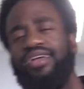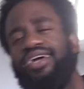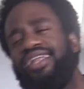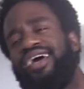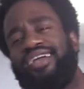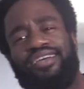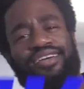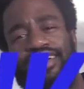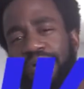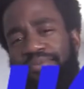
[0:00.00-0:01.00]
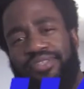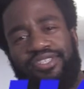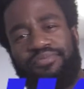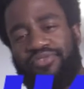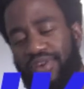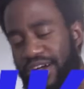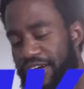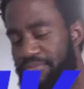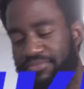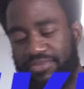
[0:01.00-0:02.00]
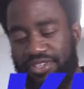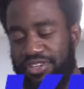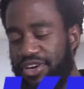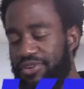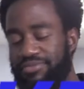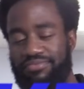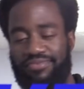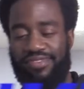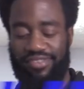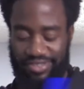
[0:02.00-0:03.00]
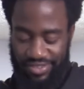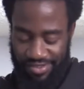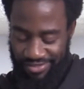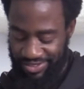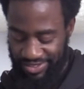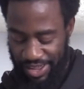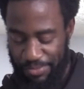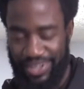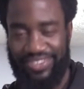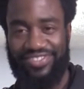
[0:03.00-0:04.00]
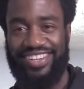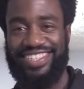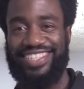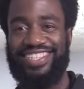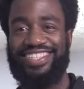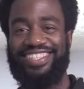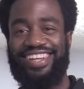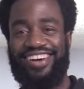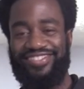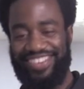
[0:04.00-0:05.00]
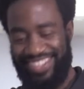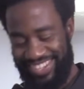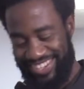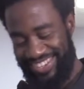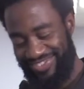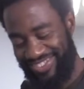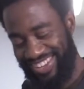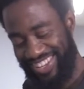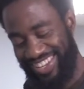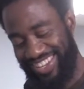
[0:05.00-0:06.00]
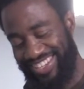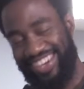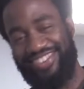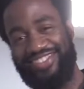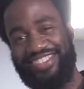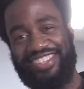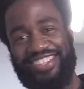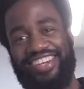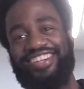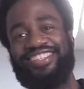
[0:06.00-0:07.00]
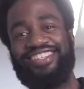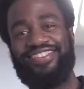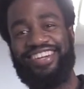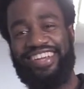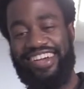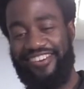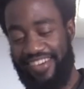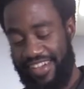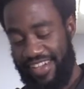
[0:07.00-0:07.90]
Like, comment, subscribe. You know, I'm about to finish this. I'm really, really excited for this, honestly, right now.